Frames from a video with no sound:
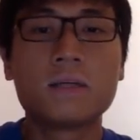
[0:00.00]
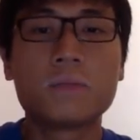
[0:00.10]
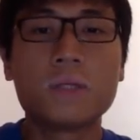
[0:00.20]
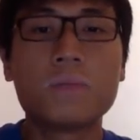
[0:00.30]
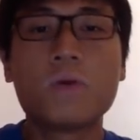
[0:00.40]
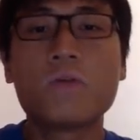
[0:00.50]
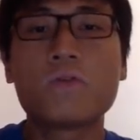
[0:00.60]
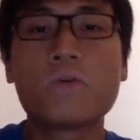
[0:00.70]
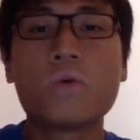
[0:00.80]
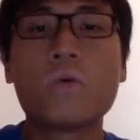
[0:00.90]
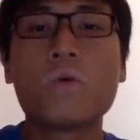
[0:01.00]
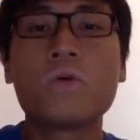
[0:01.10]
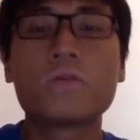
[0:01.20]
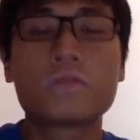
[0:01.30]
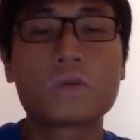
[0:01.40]
people
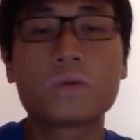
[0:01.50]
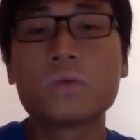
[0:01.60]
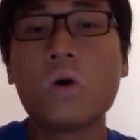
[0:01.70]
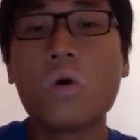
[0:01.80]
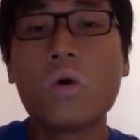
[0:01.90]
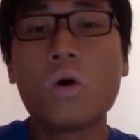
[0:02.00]
from all